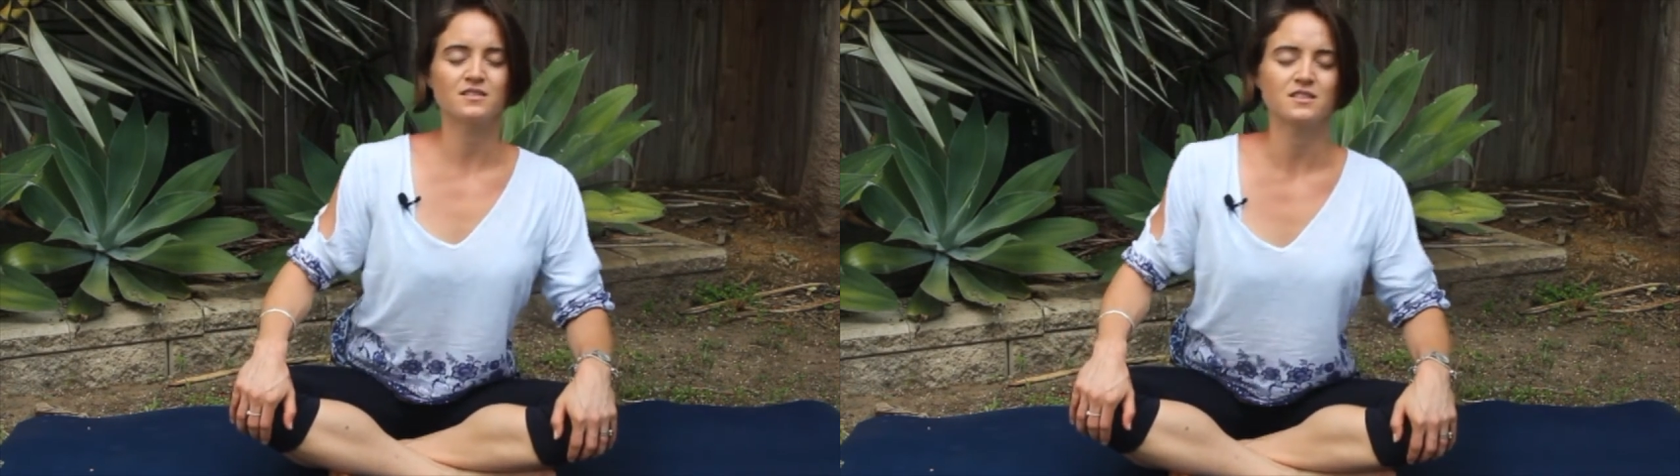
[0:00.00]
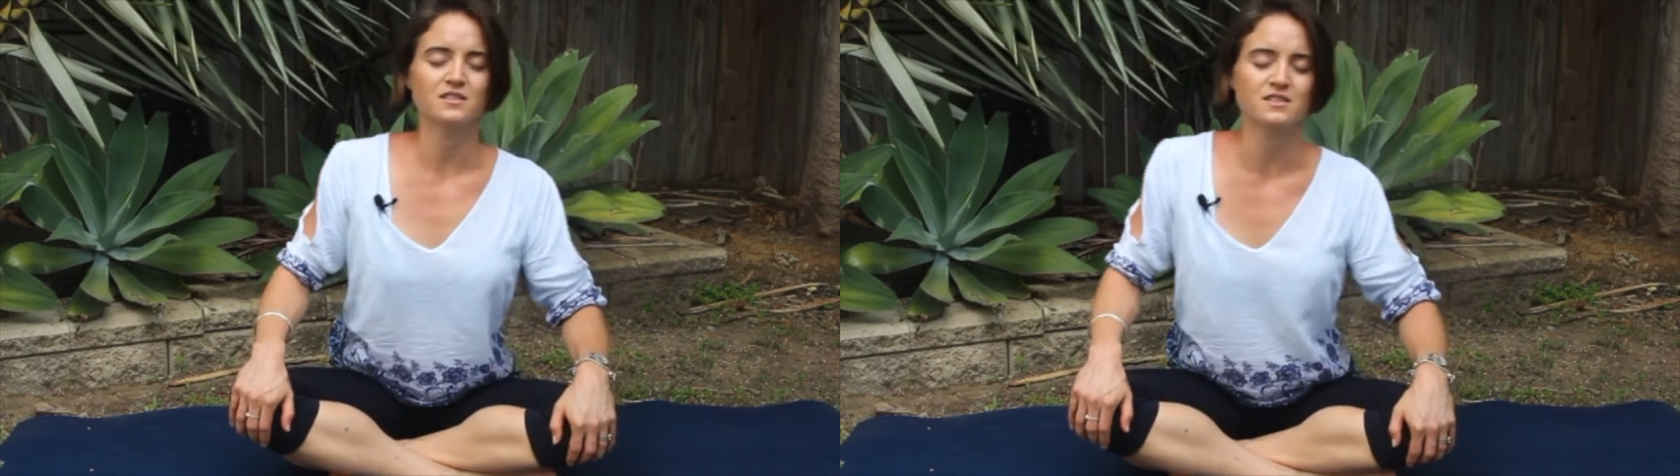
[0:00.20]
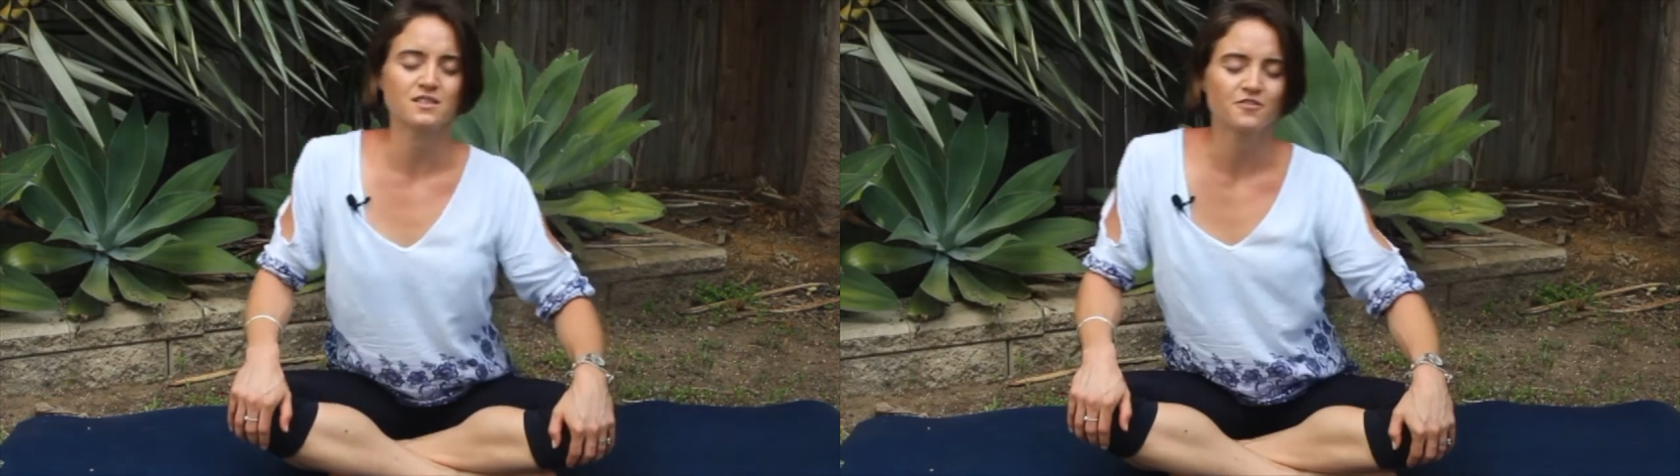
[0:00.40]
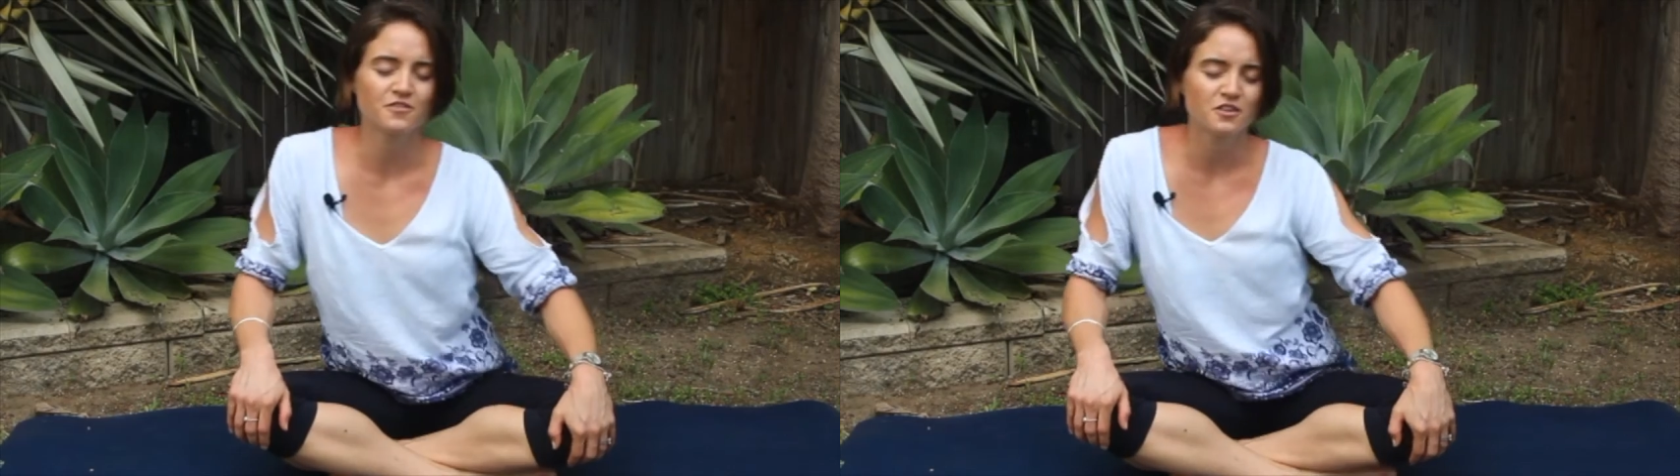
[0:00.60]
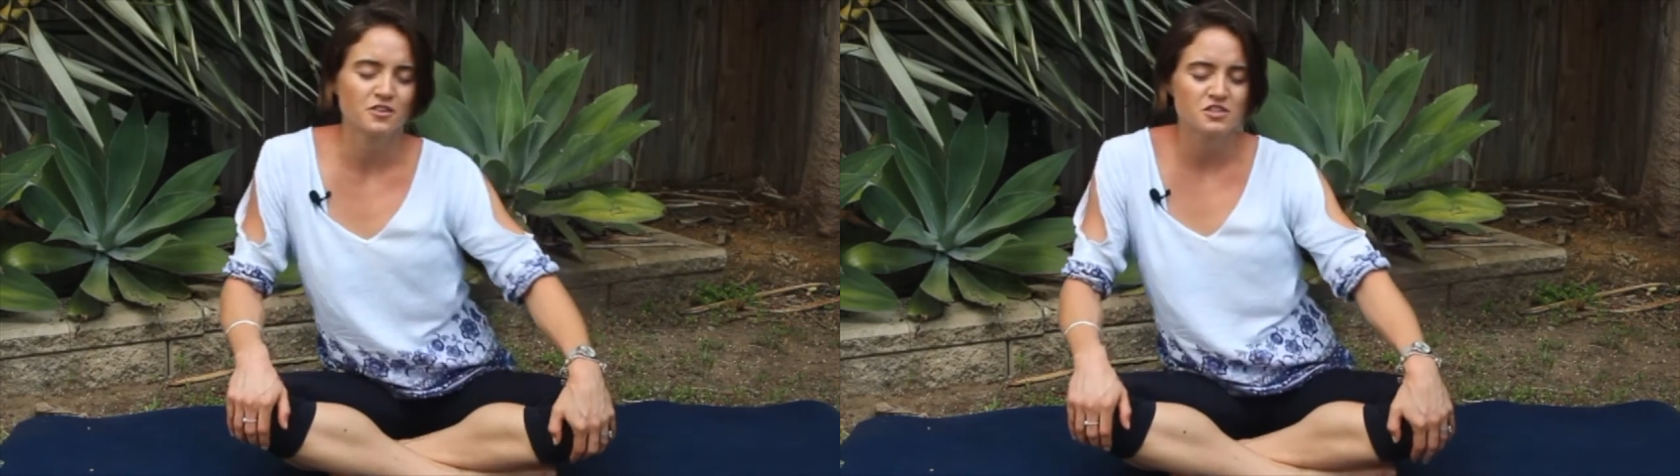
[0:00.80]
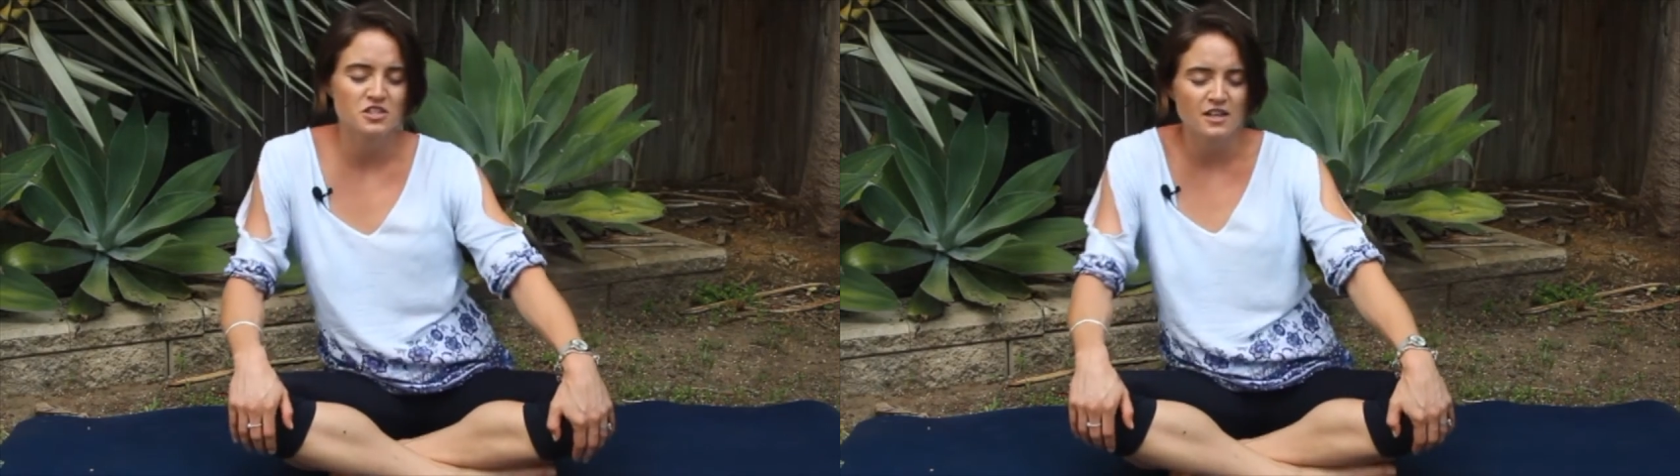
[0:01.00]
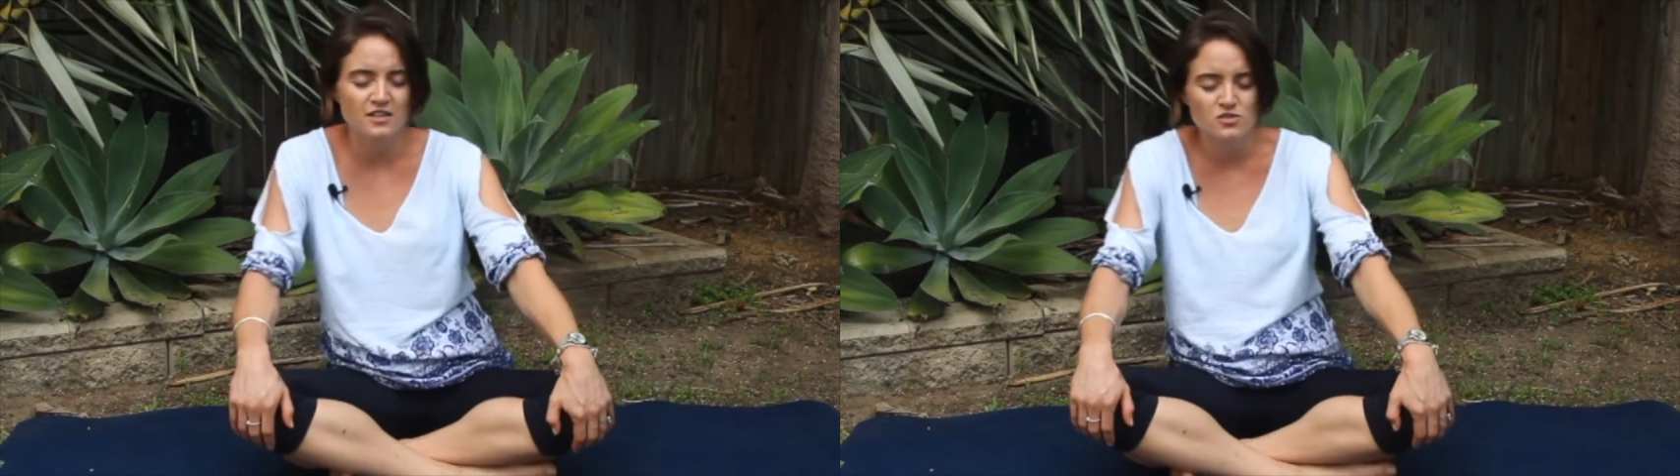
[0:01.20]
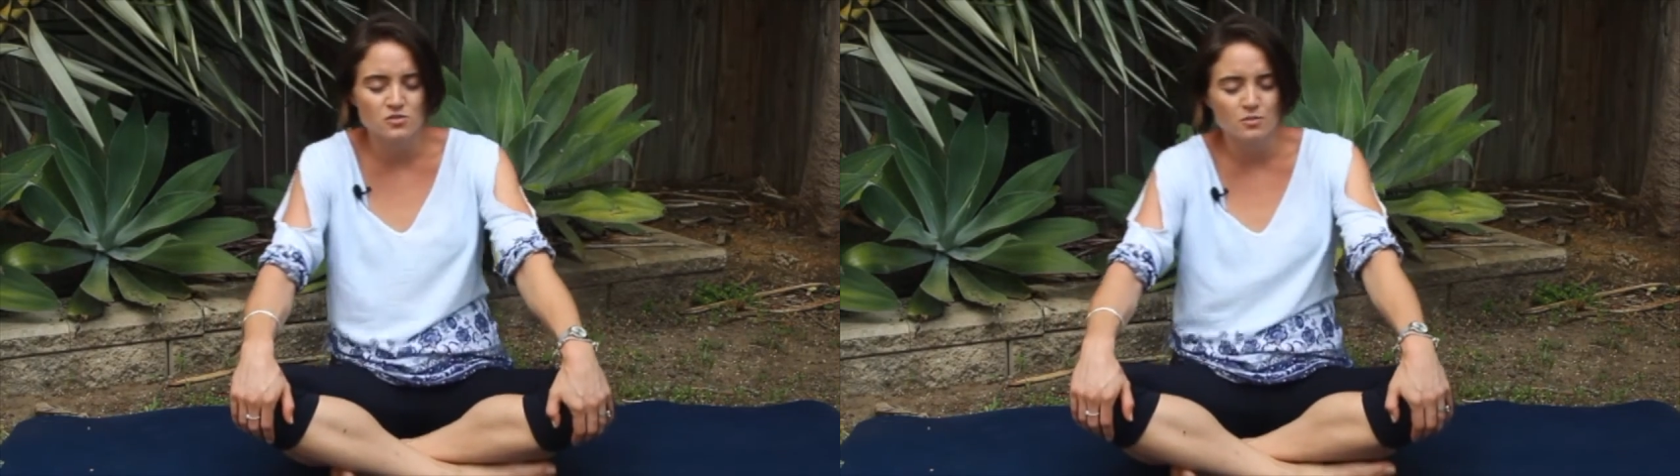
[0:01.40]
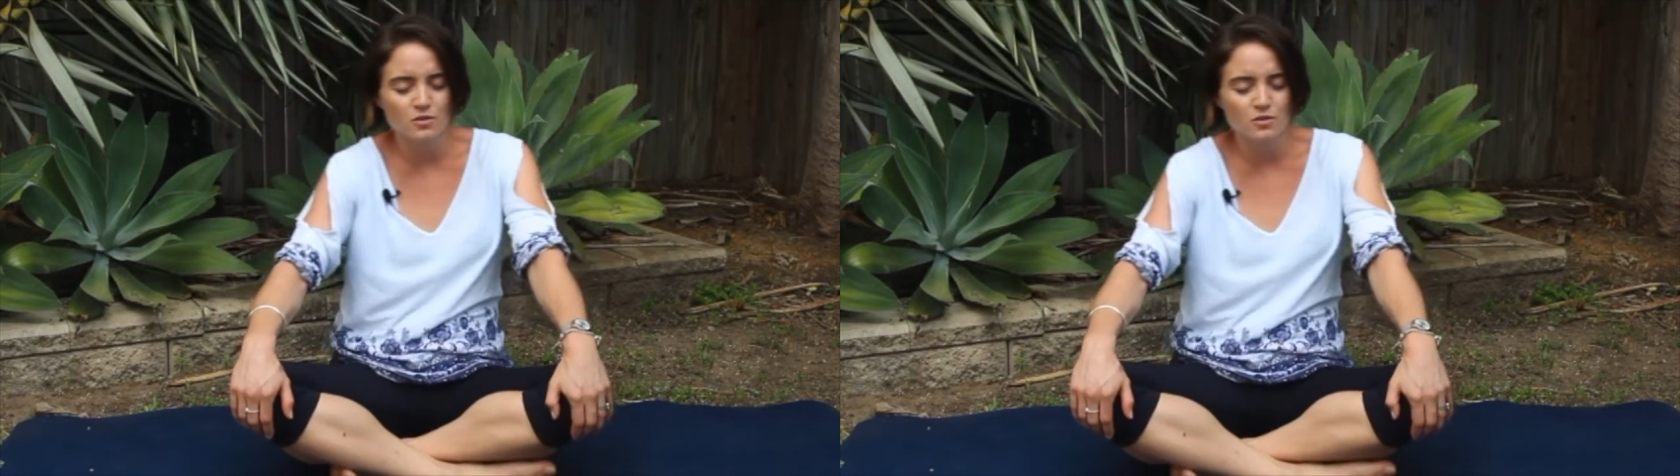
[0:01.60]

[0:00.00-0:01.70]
Just a few gentle